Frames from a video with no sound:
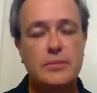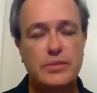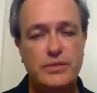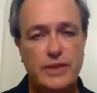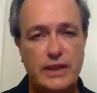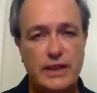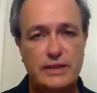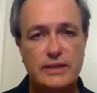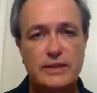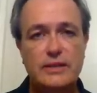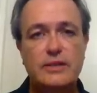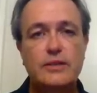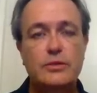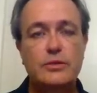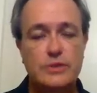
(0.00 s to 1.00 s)
provided
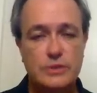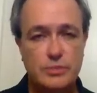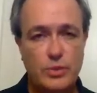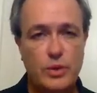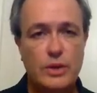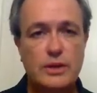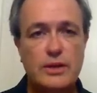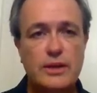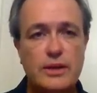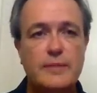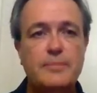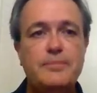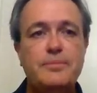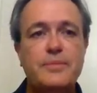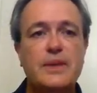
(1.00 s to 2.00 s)
you support
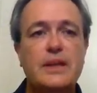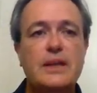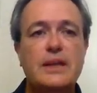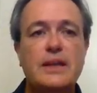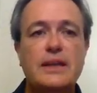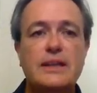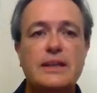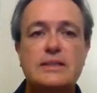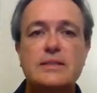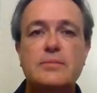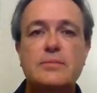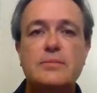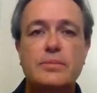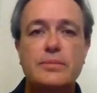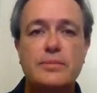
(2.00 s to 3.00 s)
them, is
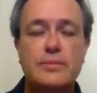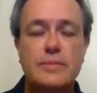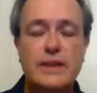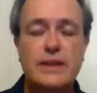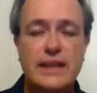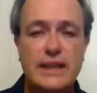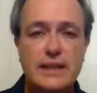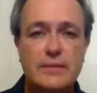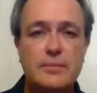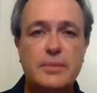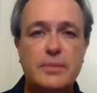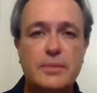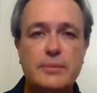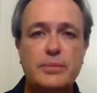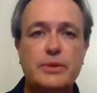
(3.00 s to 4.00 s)
get
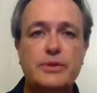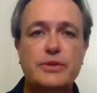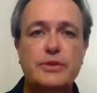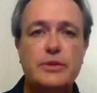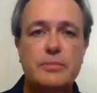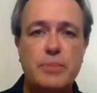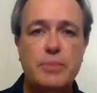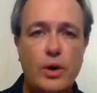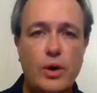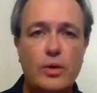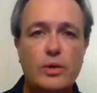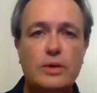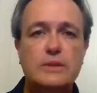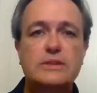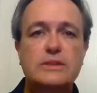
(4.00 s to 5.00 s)
people to the
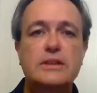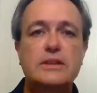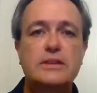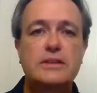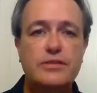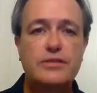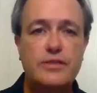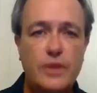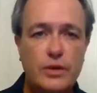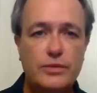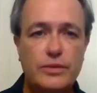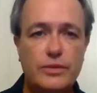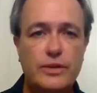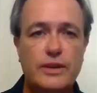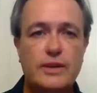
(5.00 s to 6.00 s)
polls to
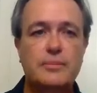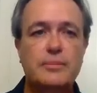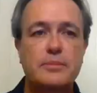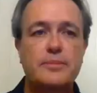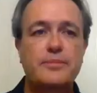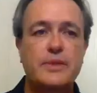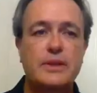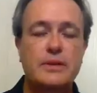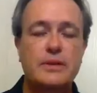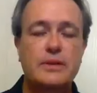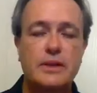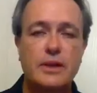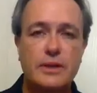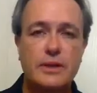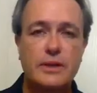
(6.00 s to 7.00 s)
vote for them.
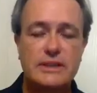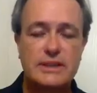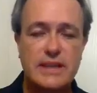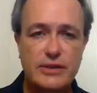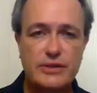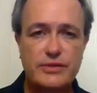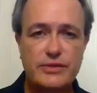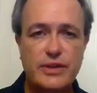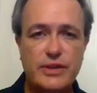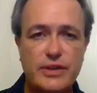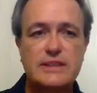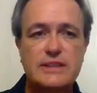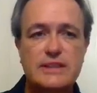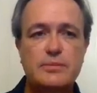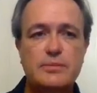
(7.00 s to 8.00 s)
You know, it sounds
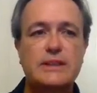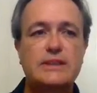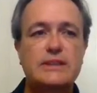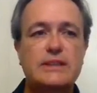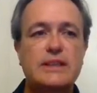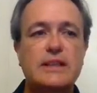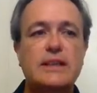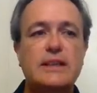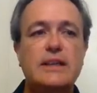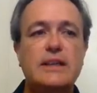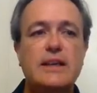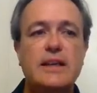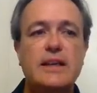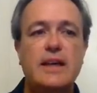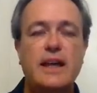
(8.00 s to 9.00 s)
very simplistic
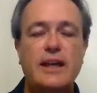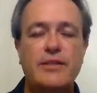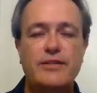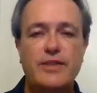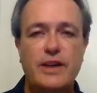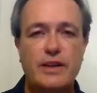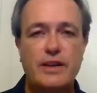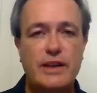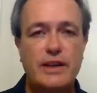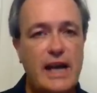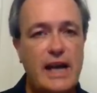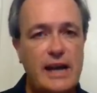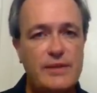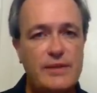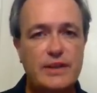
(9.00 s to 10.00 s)
and very
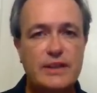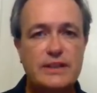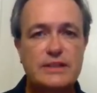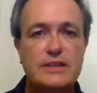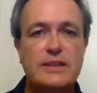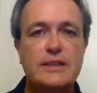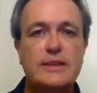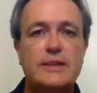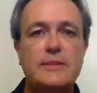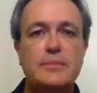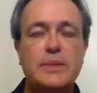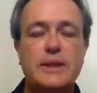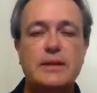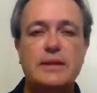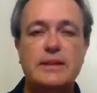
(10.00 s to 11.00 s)
obvious,
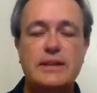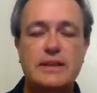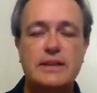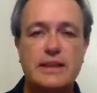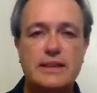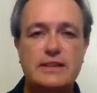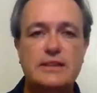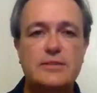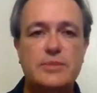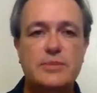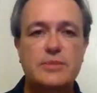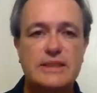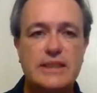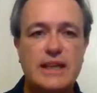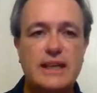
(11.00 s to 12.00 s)
but it needs to
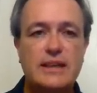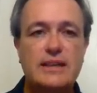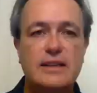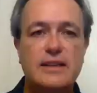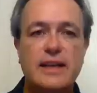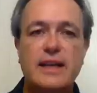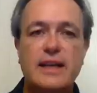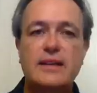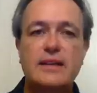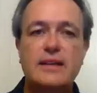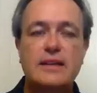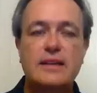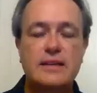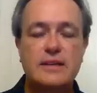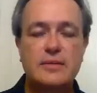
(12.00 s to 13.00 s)
be said that,
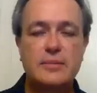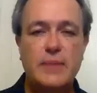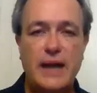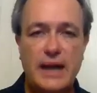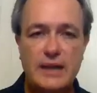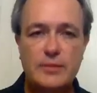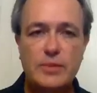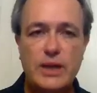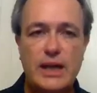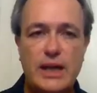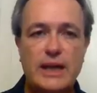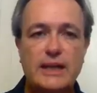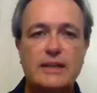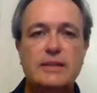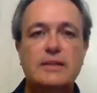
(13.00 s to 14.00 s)
bottom
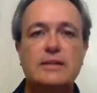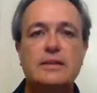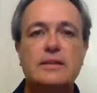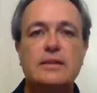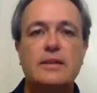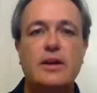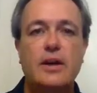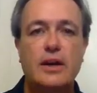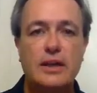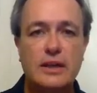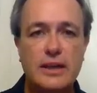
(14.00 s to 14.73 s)
line, on